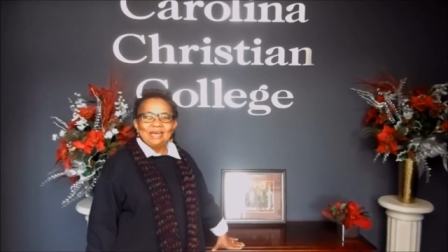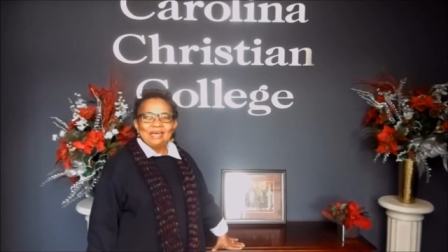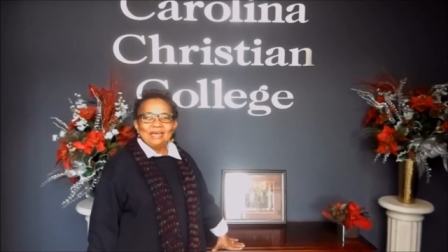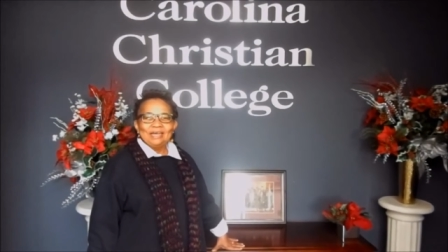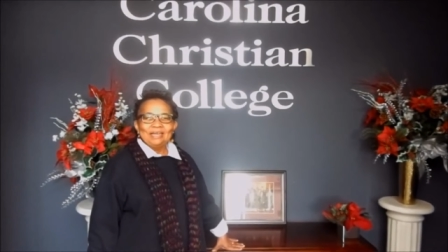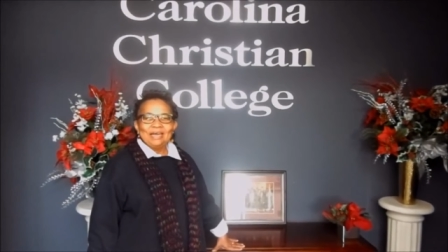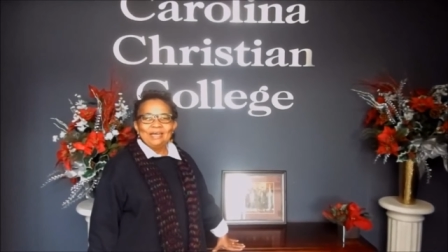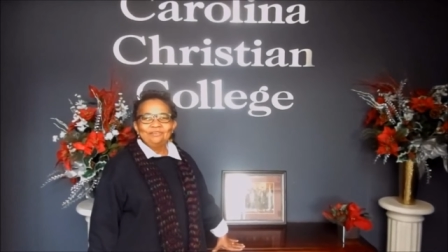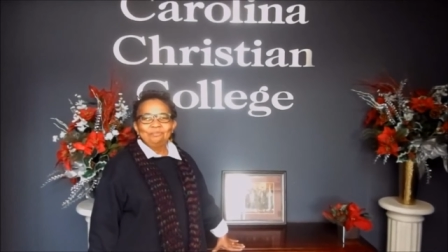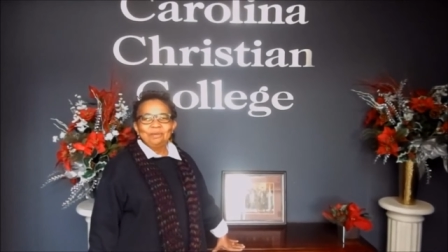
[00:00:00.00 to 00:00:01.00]
And
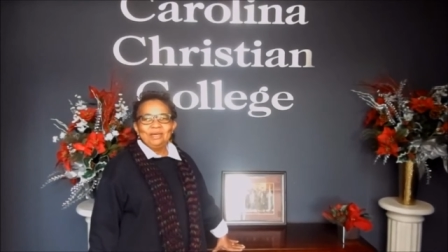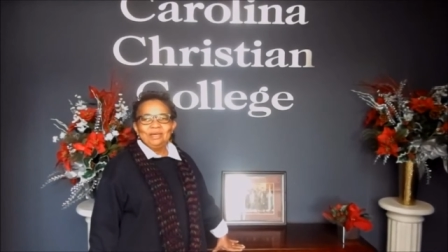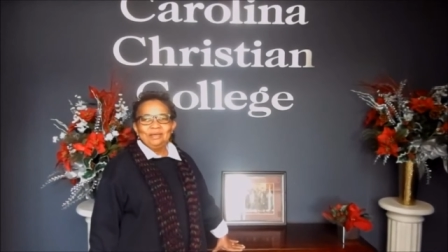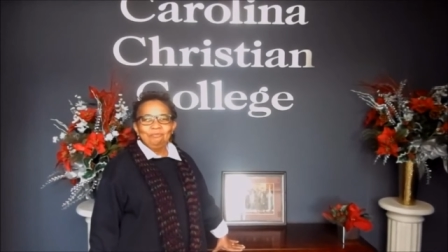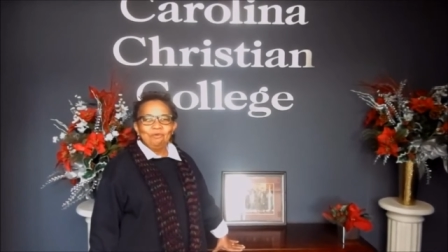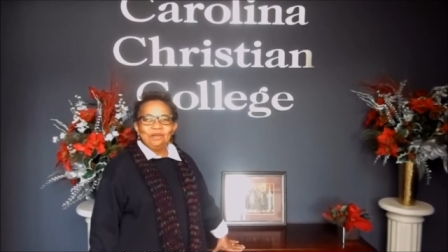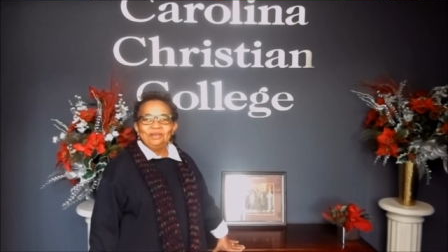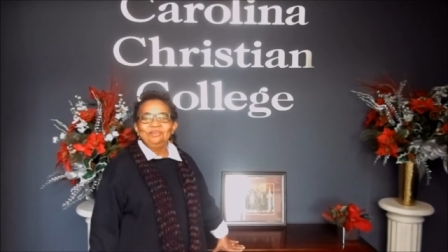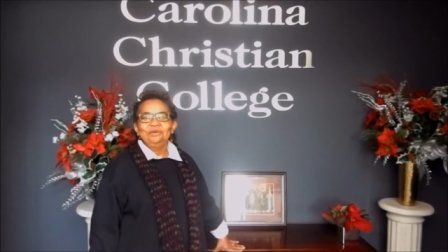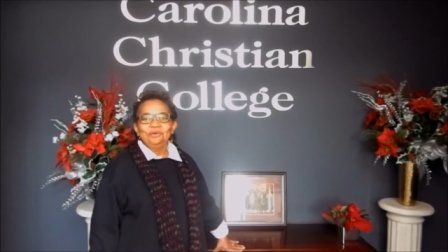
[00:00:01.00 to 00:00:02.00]
as being
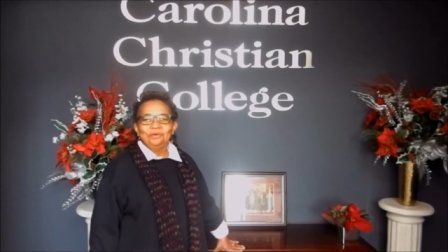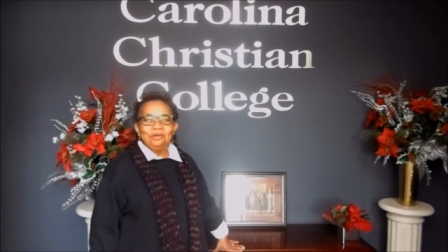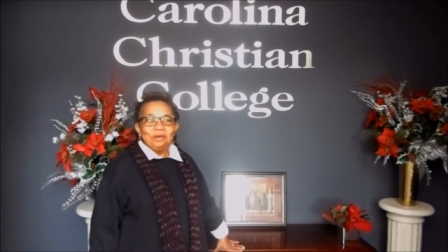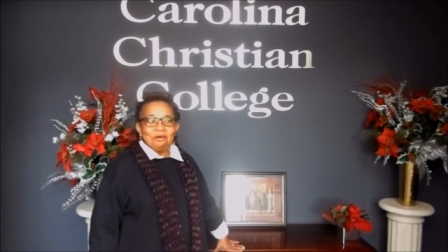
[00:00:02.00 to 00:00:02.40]
one of your